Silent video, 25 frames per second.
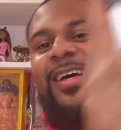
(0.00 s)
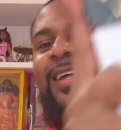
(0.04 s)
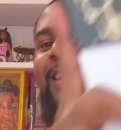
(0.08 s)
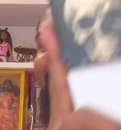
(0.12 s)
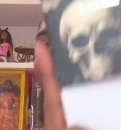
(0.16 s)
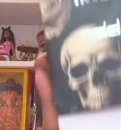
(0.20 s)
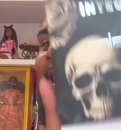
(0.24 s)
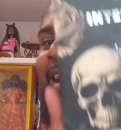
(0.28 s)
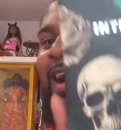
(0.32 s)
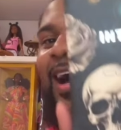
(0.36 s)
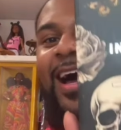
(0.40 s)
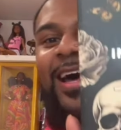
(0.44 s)

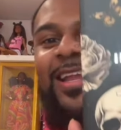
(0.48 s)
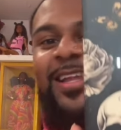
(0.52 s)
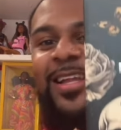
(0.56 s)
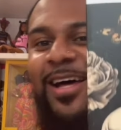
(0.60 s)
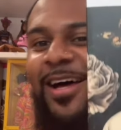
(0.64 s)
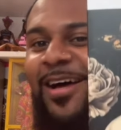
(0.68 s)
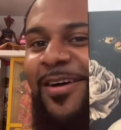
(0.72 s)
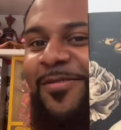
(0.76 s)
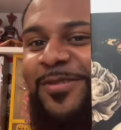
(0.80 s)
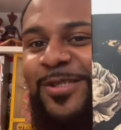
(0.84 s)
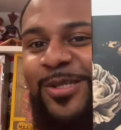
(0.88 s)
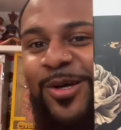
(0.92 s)
Like, I
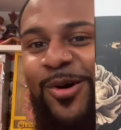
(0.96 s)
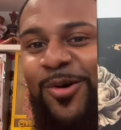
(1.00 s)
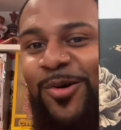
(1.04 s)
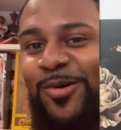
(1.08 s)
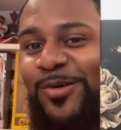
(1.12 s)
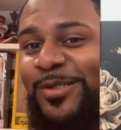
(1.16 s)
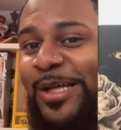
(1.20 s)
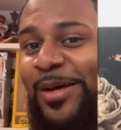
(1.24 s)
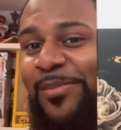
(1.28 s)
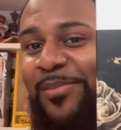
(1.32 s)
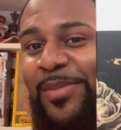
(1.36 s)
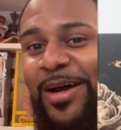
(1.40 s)
love
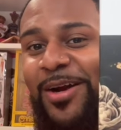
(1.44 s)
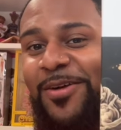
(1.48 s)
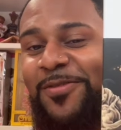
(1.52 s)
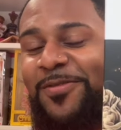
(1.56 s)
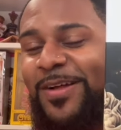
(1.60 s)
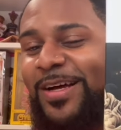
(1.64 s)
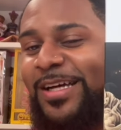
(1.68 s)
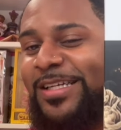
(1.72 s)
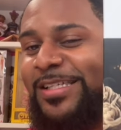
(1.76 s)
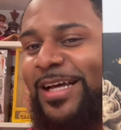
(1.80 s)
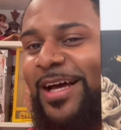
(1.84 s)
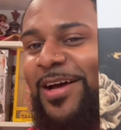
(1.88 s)
skulls and
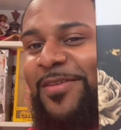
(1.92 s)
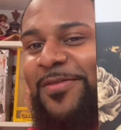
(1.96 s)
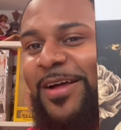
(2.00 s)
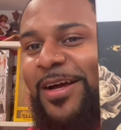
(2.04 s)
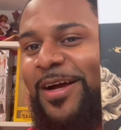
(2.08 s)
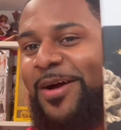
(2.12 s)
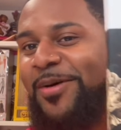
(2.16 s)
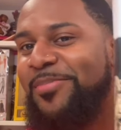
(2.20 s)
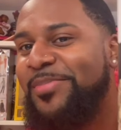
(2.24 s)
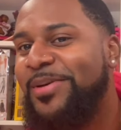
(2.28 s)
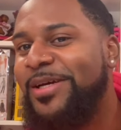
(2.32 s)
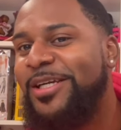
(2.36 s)
butterflies. I have,
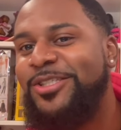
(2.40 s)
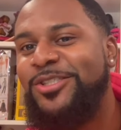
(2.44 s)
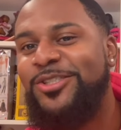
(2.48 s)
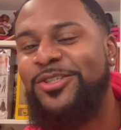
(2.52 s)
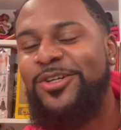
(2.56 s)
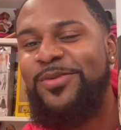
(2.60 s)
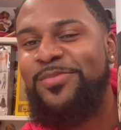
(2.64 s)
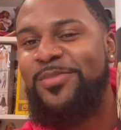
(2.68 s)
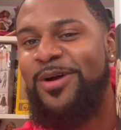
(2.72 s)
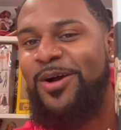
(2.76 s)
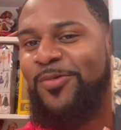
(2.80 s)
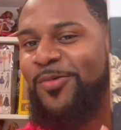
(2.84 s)
like, a
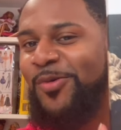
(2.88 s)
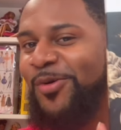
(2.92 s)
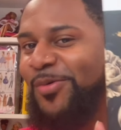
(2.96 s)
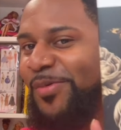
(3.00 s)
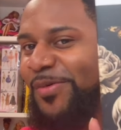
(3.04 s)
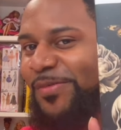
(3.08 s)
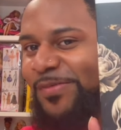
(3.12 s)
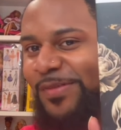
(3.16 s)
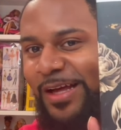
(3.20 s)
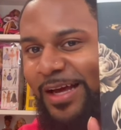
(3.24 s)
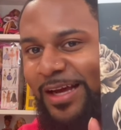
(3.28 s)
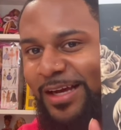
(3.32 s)
picture in my room
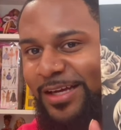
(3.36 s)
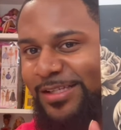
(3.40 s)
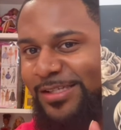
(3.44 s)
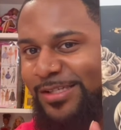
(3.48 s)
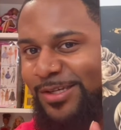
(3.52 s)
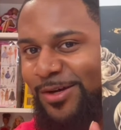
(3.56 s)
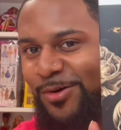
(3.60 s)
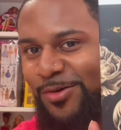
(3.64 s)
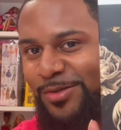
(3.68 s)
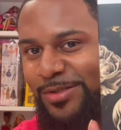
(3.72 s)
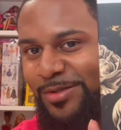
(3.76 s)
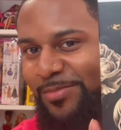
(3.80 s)
of, like,
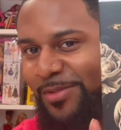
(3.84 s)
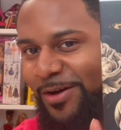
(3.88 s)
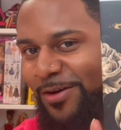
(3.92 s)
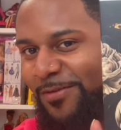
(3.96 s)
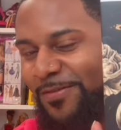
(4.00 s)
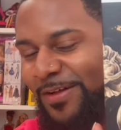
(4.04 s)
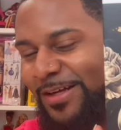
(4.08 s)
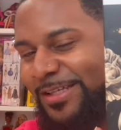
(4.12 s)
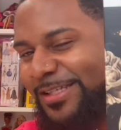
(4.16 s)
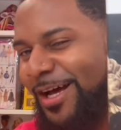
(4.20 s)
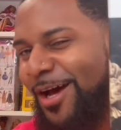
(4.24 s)
skulls and butterflies.